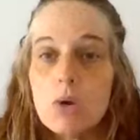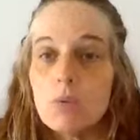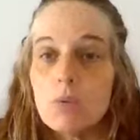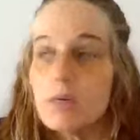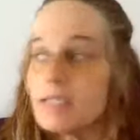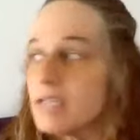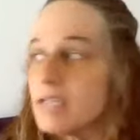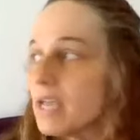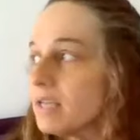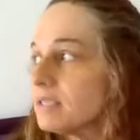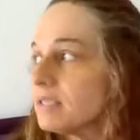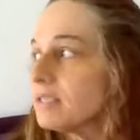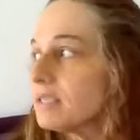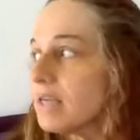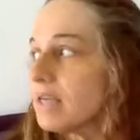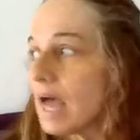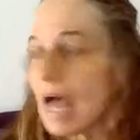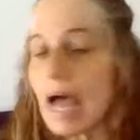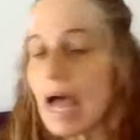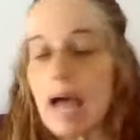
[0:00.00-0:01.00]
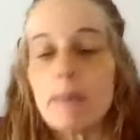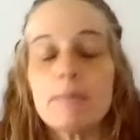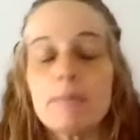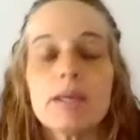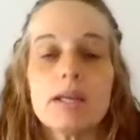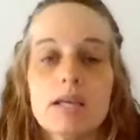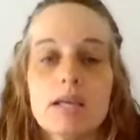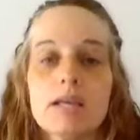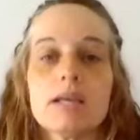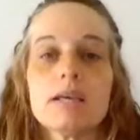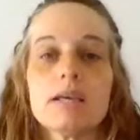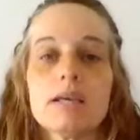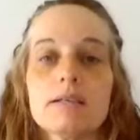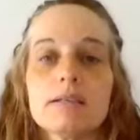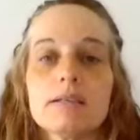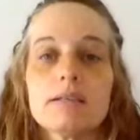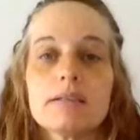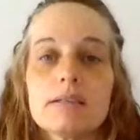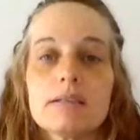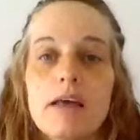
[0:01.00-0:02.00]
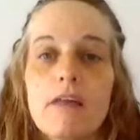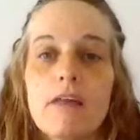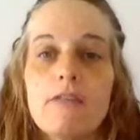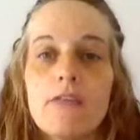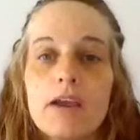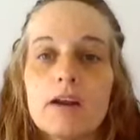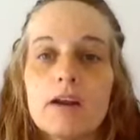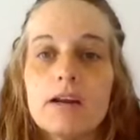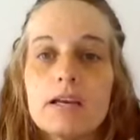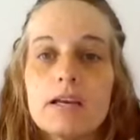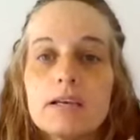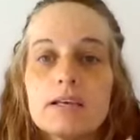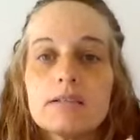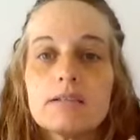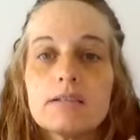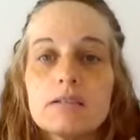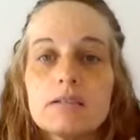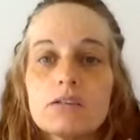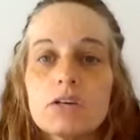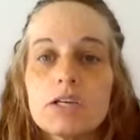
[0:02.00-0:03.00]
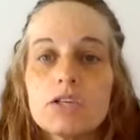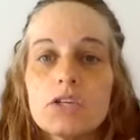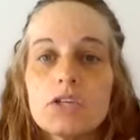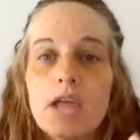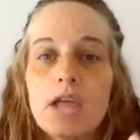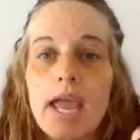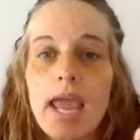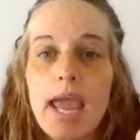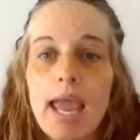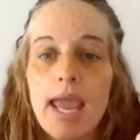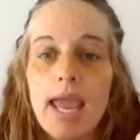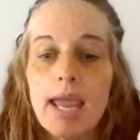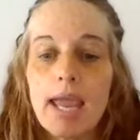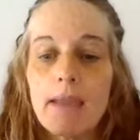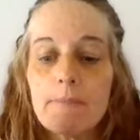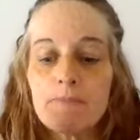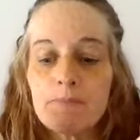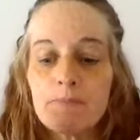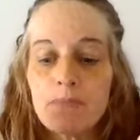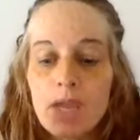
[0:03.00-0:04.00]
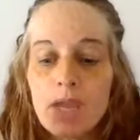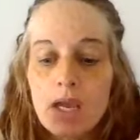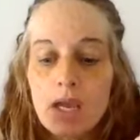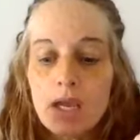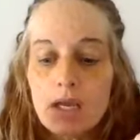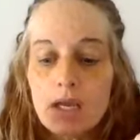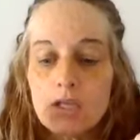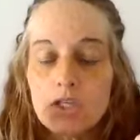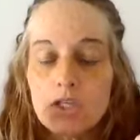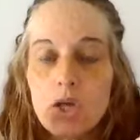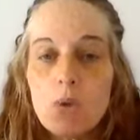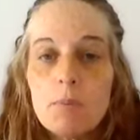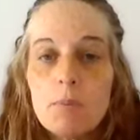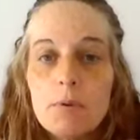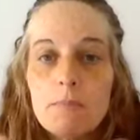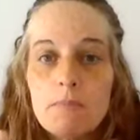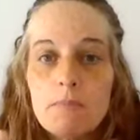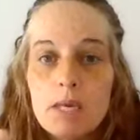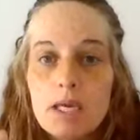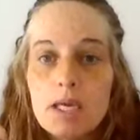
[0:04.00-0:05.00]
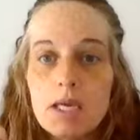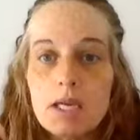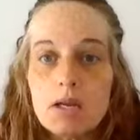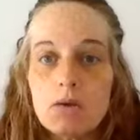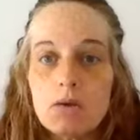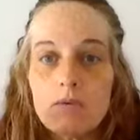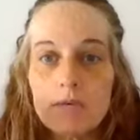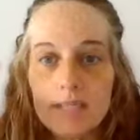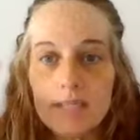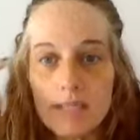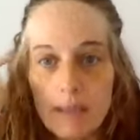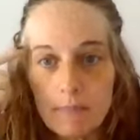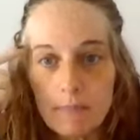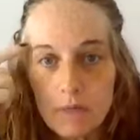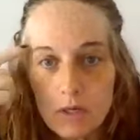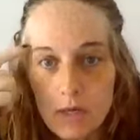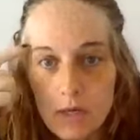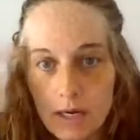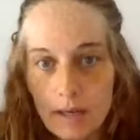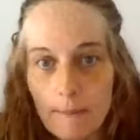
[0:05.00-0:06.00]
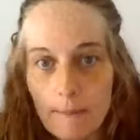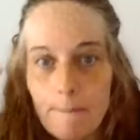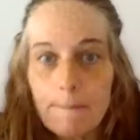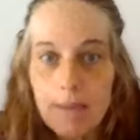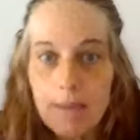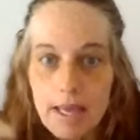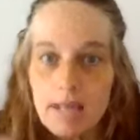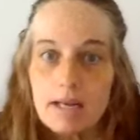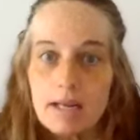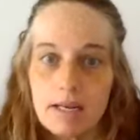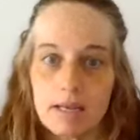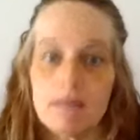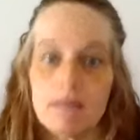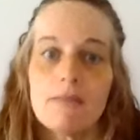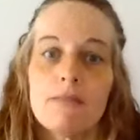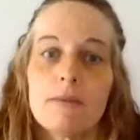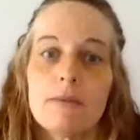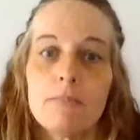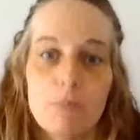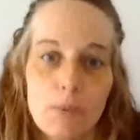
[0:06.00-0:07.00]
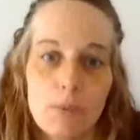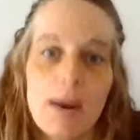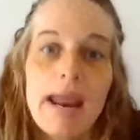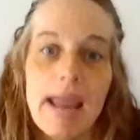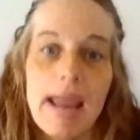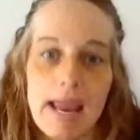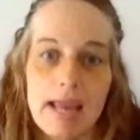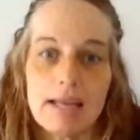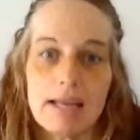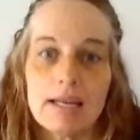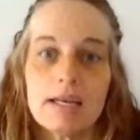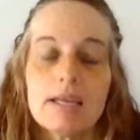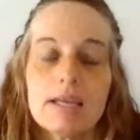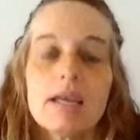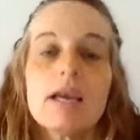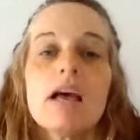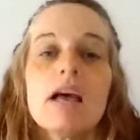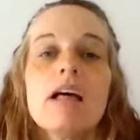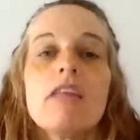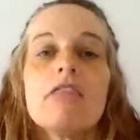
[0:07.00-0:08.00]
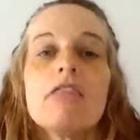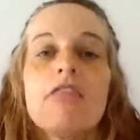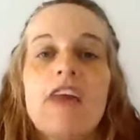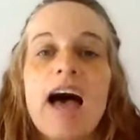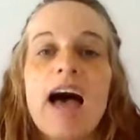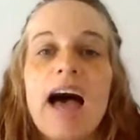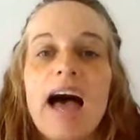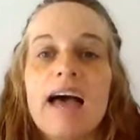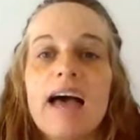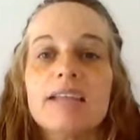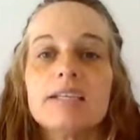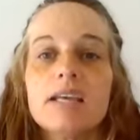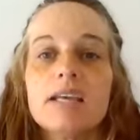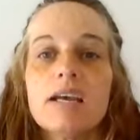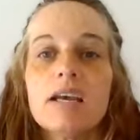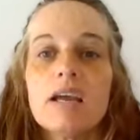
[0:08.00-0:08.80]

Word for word: What tends to happen is, is that there is such a dopamine receptor embedded in the brain that